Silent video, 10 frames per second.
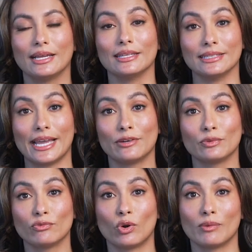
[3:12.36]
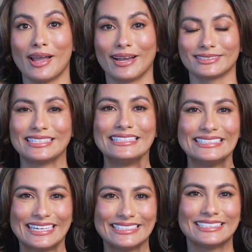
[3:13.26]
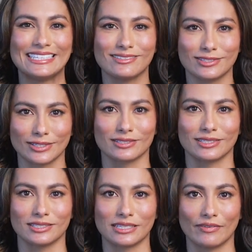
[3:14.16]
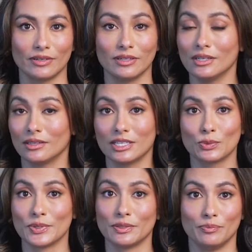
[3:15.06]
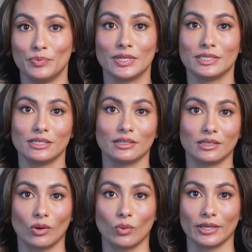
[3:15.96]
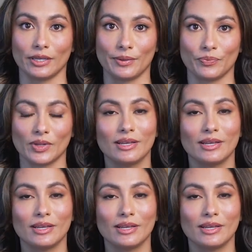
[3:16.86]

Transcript: Land Reform Act in 1967. This was a big deal in Hawaii.